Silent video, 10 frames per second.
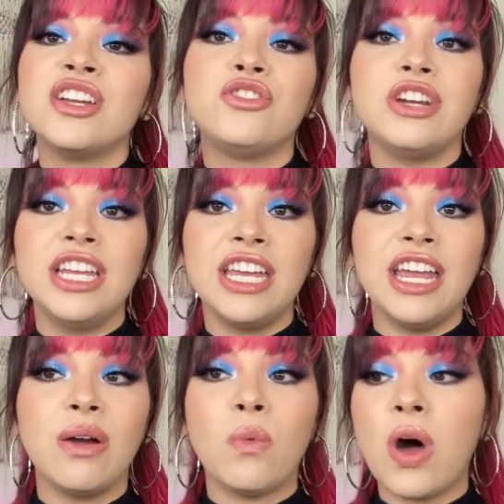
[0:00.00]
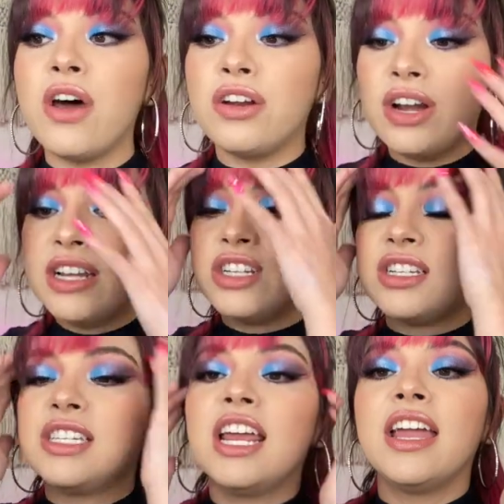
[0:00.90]
drinking water and
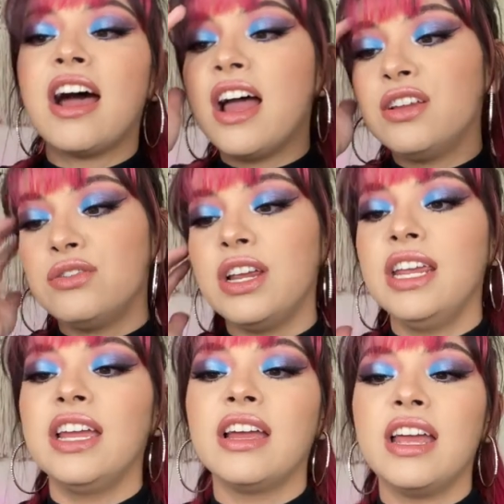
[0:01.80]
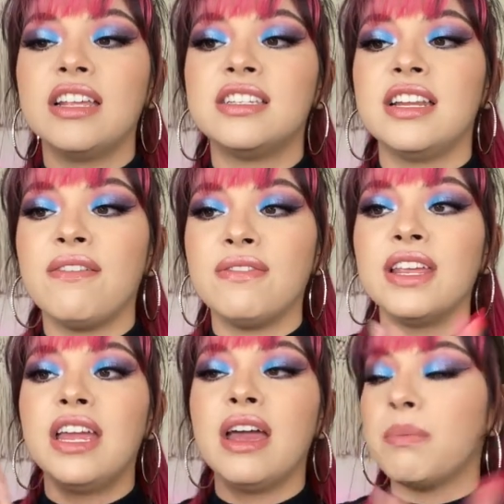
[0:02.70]
just staying hydrating is
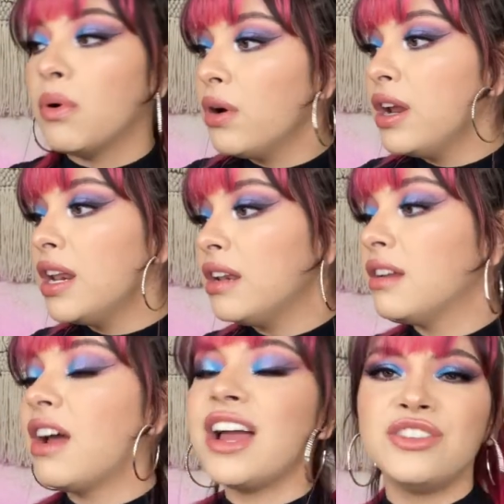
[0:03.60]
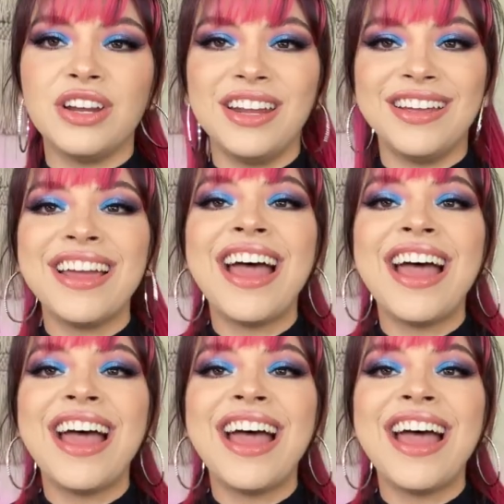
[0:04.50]
definitely important. Hydrating,